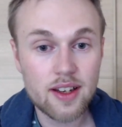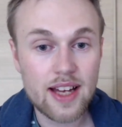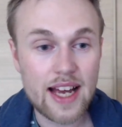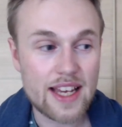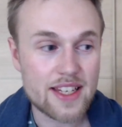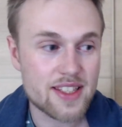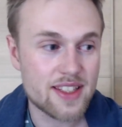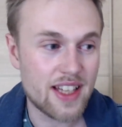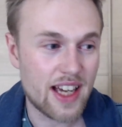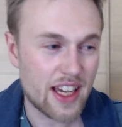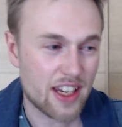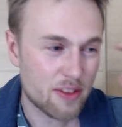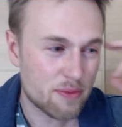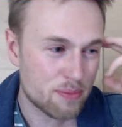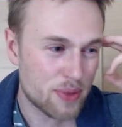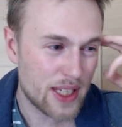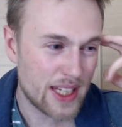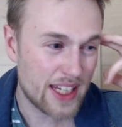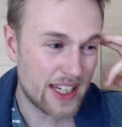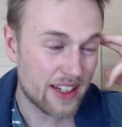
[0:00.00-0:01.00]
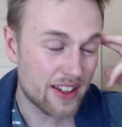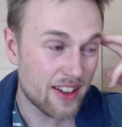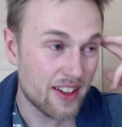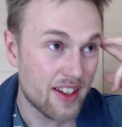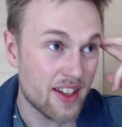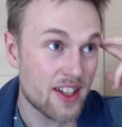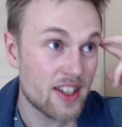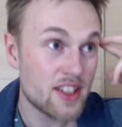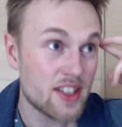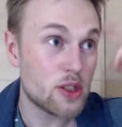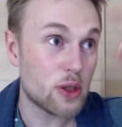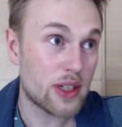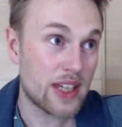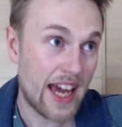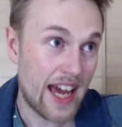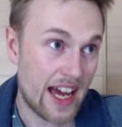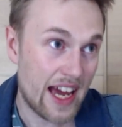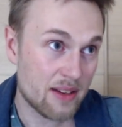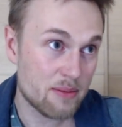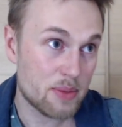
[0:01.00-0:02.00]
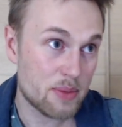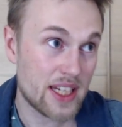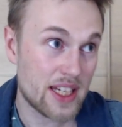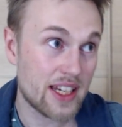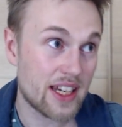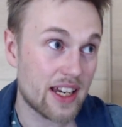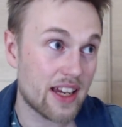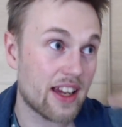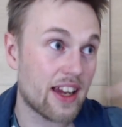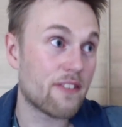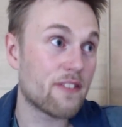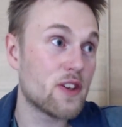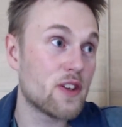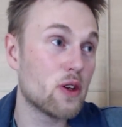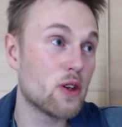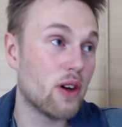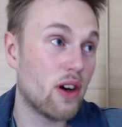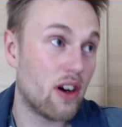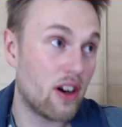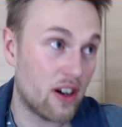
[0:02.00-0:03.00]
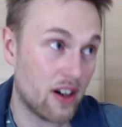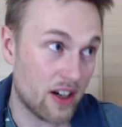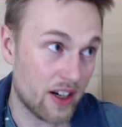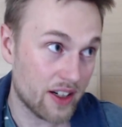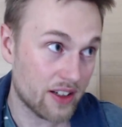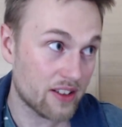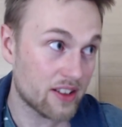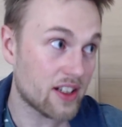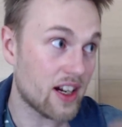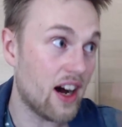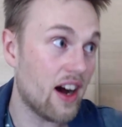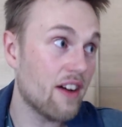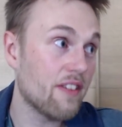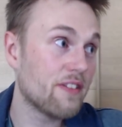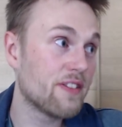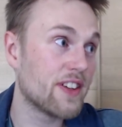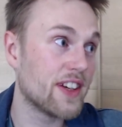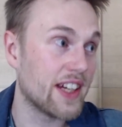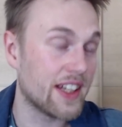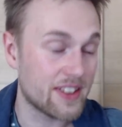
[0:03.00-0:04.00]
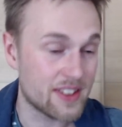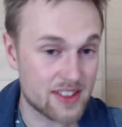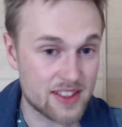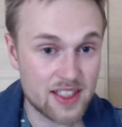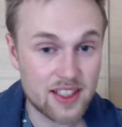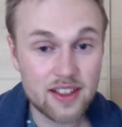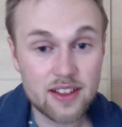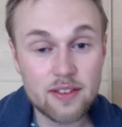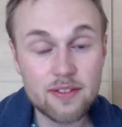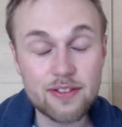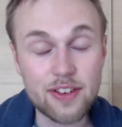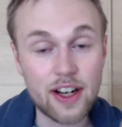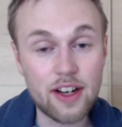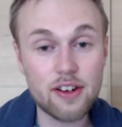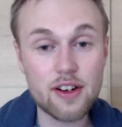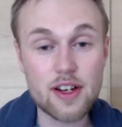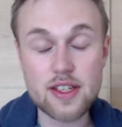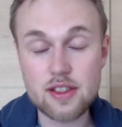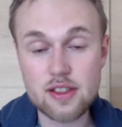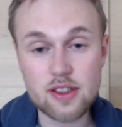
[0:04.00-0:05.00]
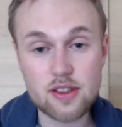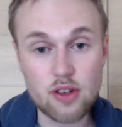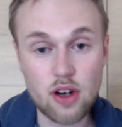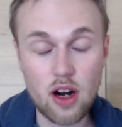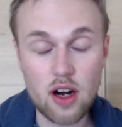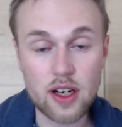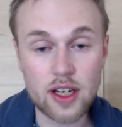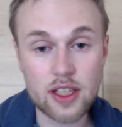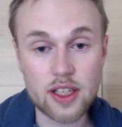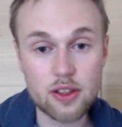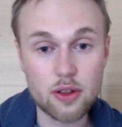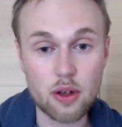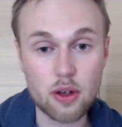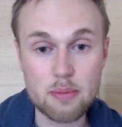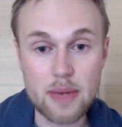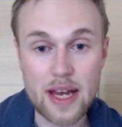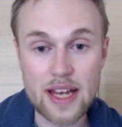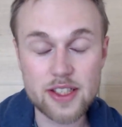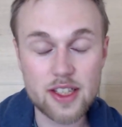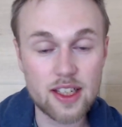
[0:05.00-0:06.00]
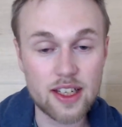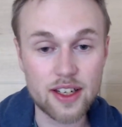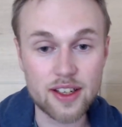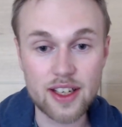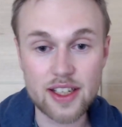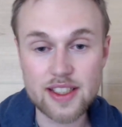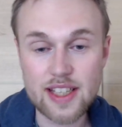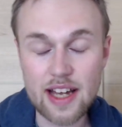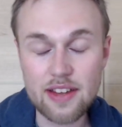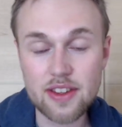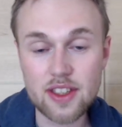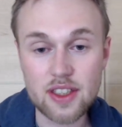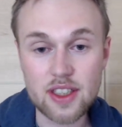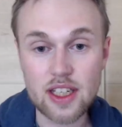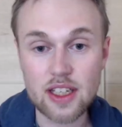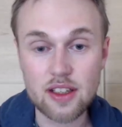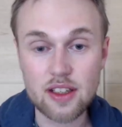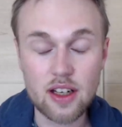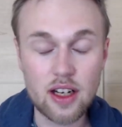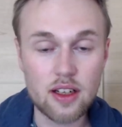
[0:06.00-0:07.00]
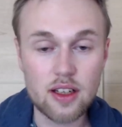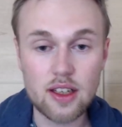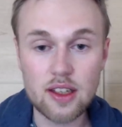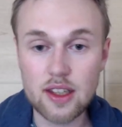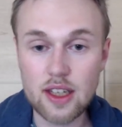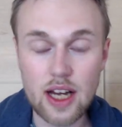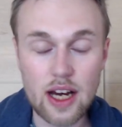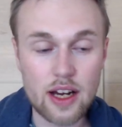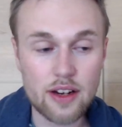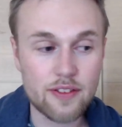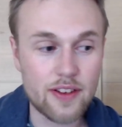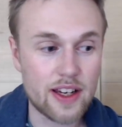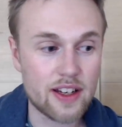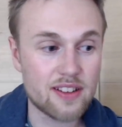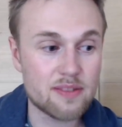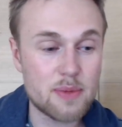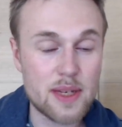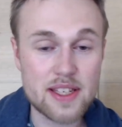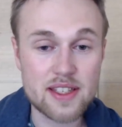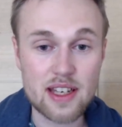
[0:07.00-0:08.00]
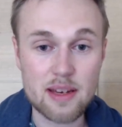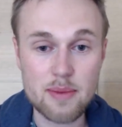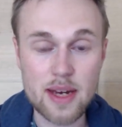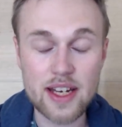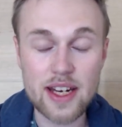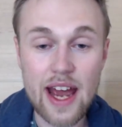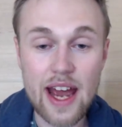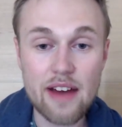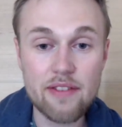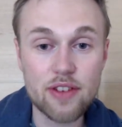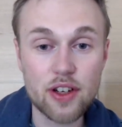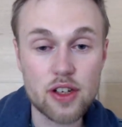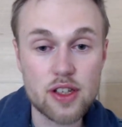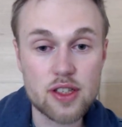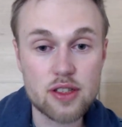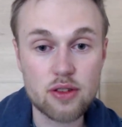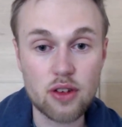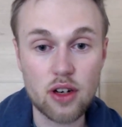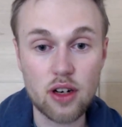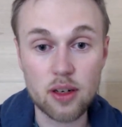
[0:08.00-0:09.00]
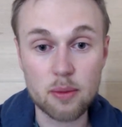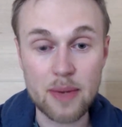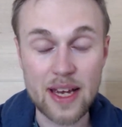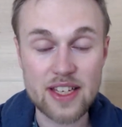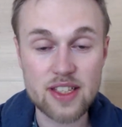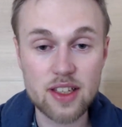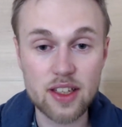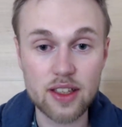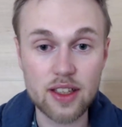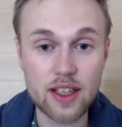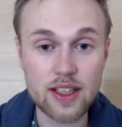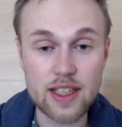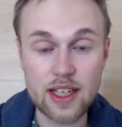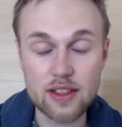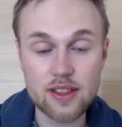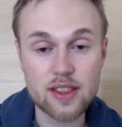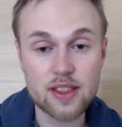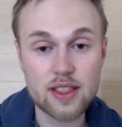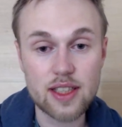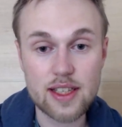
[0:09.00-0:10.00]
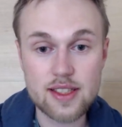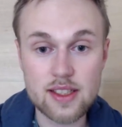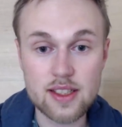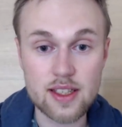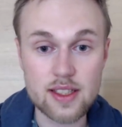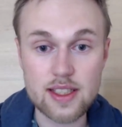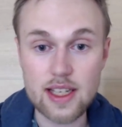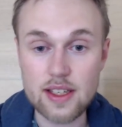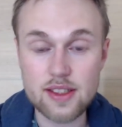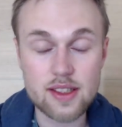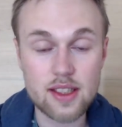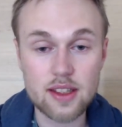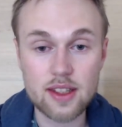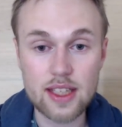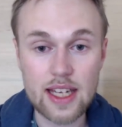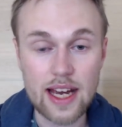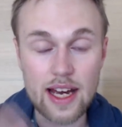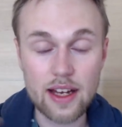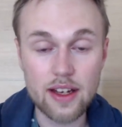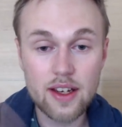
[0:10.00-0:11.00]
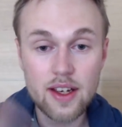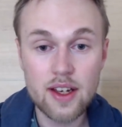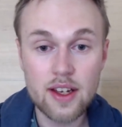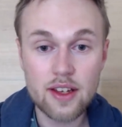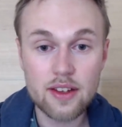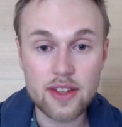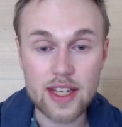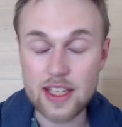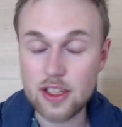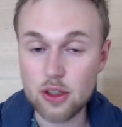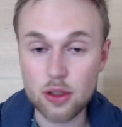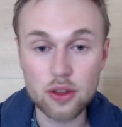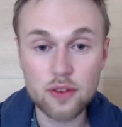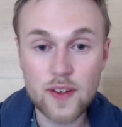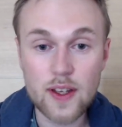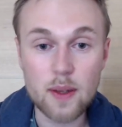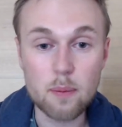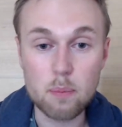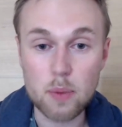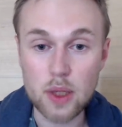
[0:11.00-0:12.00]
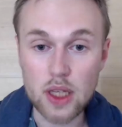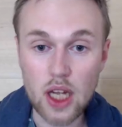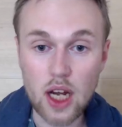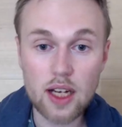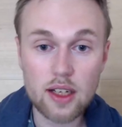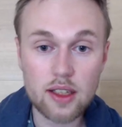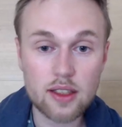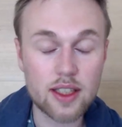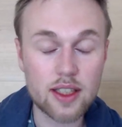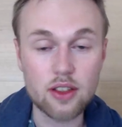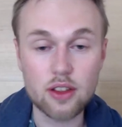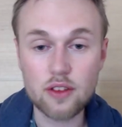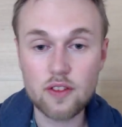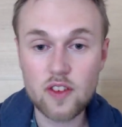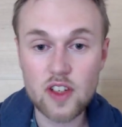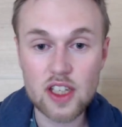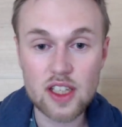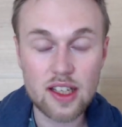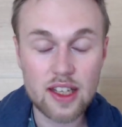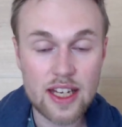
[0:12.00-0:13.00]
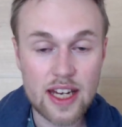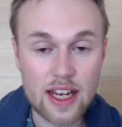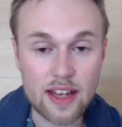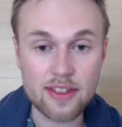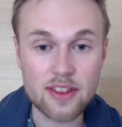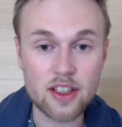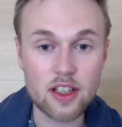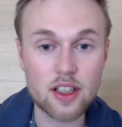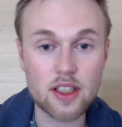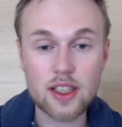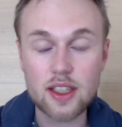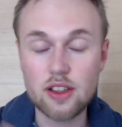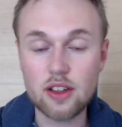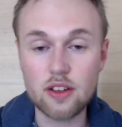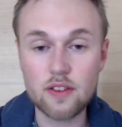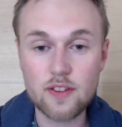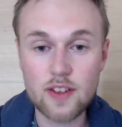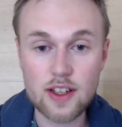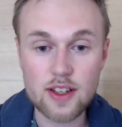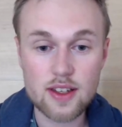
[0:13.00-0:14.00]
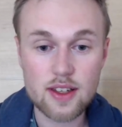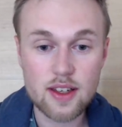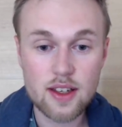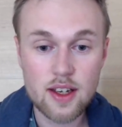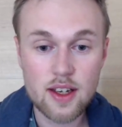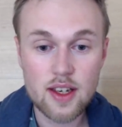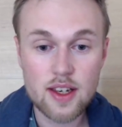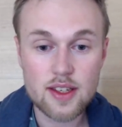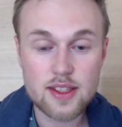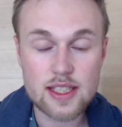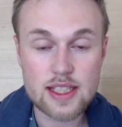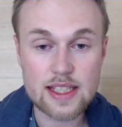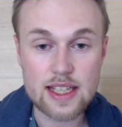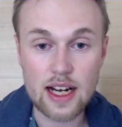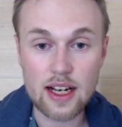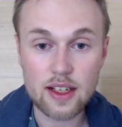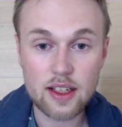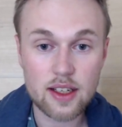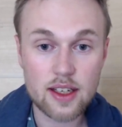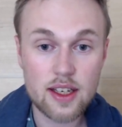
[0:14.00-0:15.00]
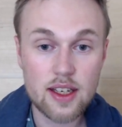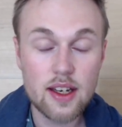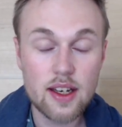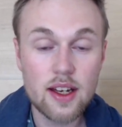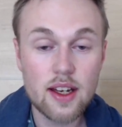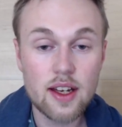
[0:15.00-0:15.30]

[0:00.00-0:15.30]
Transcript: as an infp you can be if you are confident very strong in your own masculine identity and a lot of infps i met have very strong masculine identities in the sense that yeah they don't feel blocked they don't feel hindered they don't feel stuck